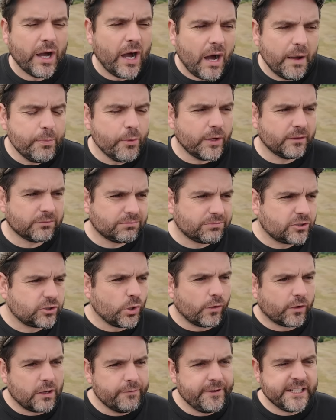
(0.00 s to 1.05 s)
I'm not
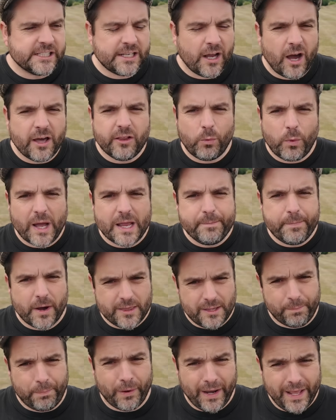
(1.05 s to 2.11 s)
sort of convinced either way by
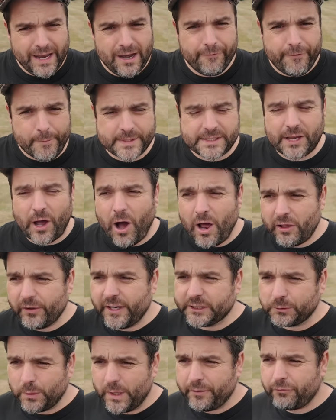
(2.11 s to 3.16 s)
the player, if I'm entirely
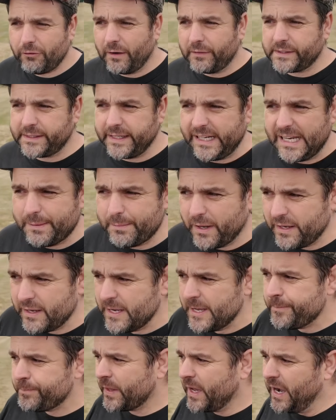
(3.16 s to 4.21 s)
honest. Whenever I've seen him, I
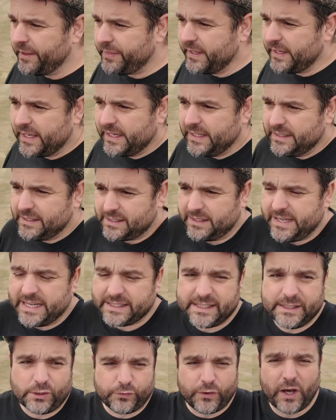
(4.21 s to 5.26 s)
think he's
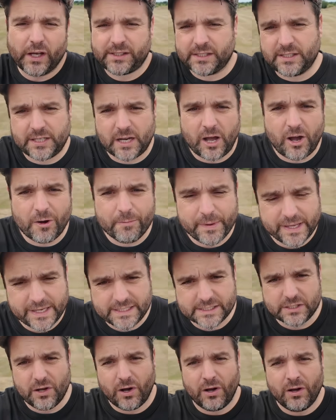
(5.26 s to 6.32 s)
versatile, but
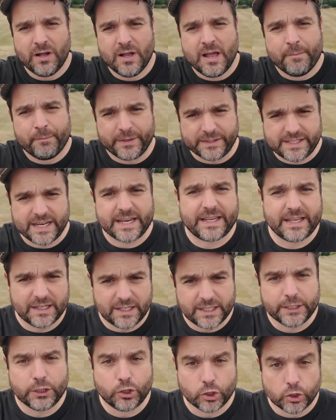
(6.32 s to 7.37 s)
he's not
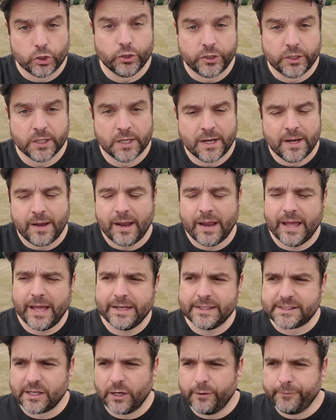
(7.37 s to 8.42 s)
particularly good.
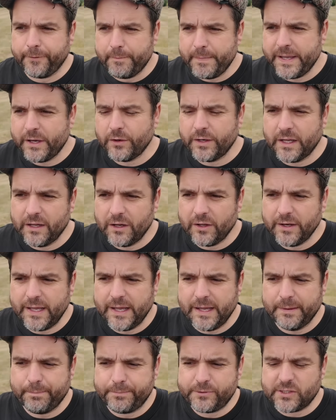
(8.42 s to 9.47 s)
And so for me,
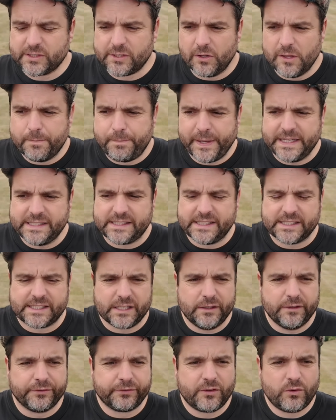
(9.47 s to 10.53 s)
just on the basis
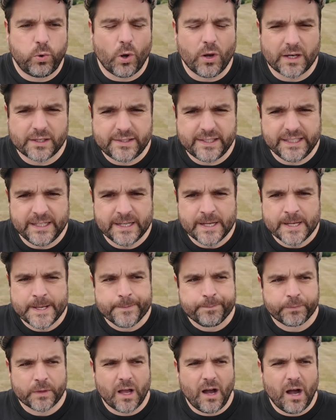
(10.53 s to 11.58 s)
of quality,
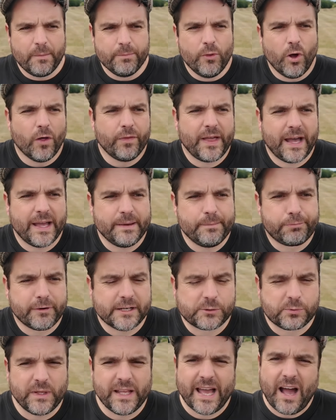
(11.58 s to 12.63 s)
I'm not that
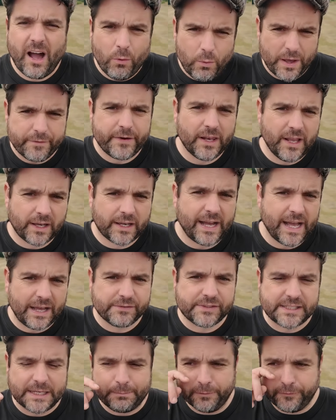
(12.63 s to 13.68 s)
impressed with it. However, like I
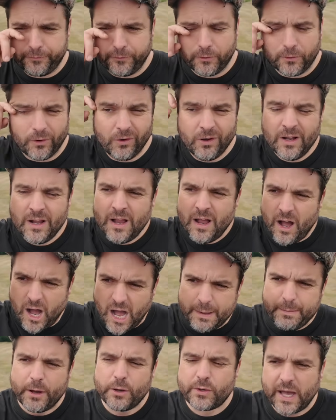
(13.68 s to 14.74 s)
have said before,
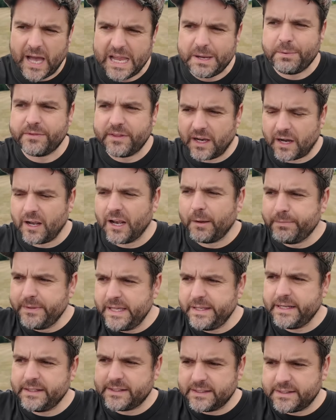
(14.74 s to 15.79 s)
I'm okay with the club
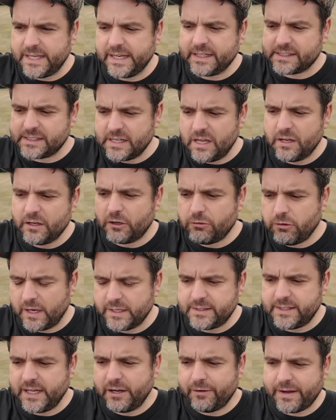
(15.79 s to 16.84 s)
needing to tick certain
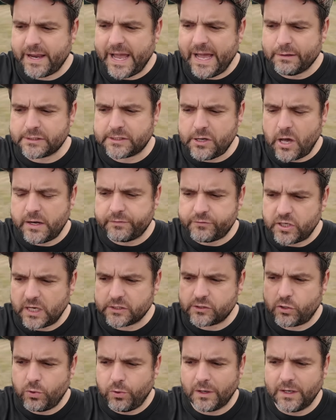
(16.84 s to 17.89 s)
criteria outside of
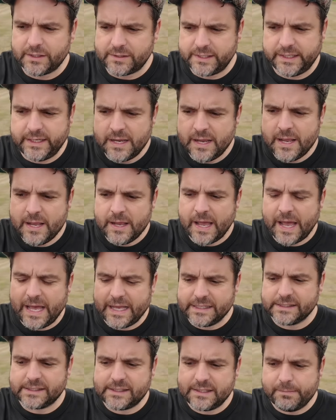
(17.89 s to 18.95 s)
just quality
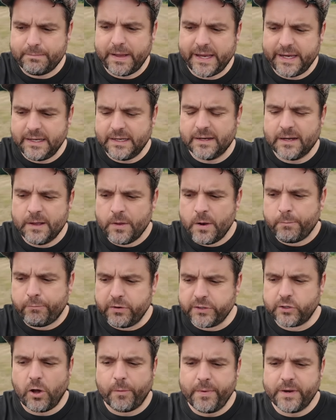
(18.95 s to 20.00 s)
as the main
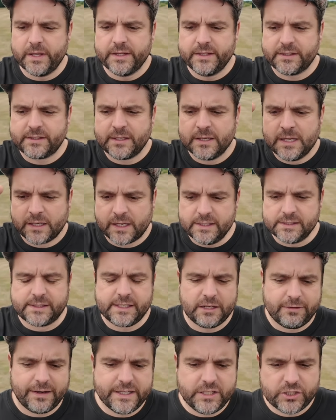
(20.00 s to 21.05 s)
predominant
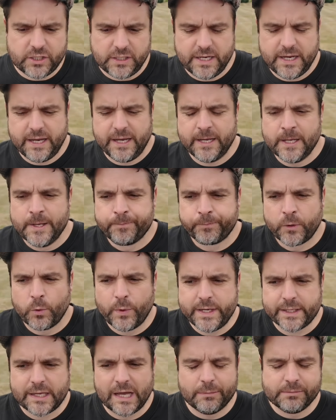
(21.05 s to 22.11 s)
consideration here
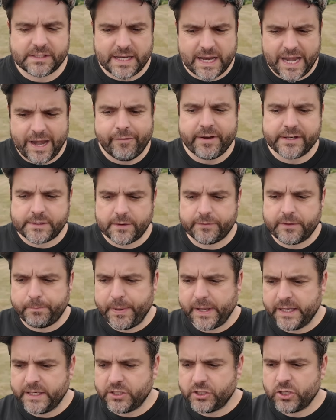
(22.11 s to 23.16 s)
when it comes to areas of the
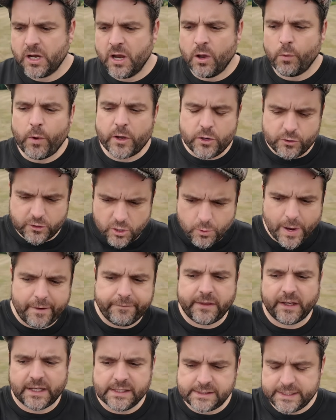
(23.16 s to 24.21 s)
pitch where you do
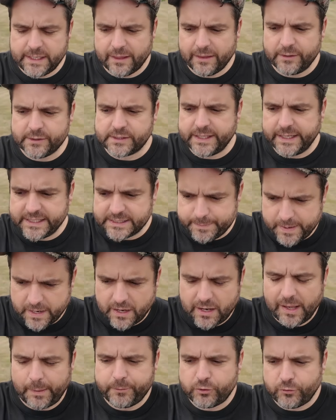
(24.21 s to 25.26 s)
have to consider those things about
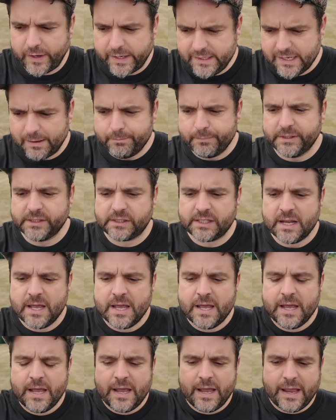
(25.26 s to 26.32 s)
club trained numbers,
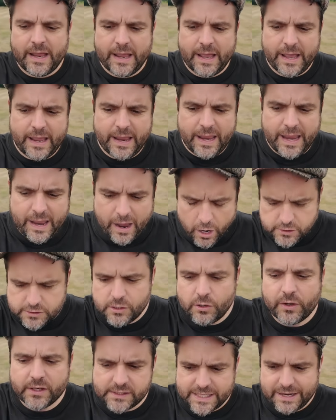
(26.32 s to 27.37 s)
as
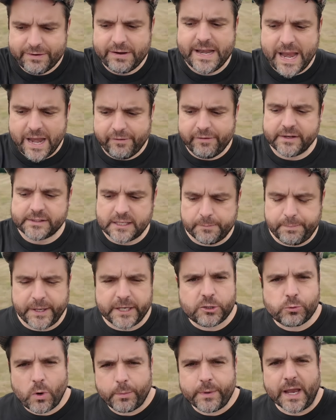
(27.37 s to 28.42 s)
long as they're in areas of the
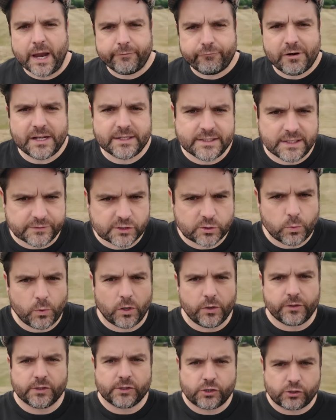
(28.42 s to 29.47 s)
pitch where we have relative
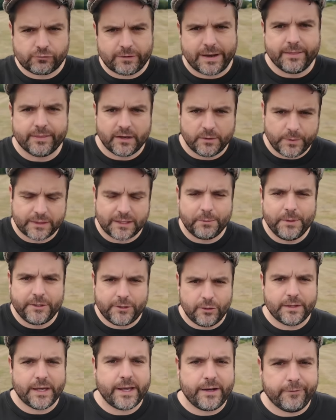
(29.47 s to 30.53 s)
squad strength. And I think we
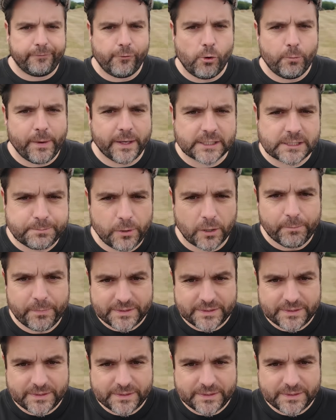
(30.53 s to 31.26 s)
do that in a fullback spot.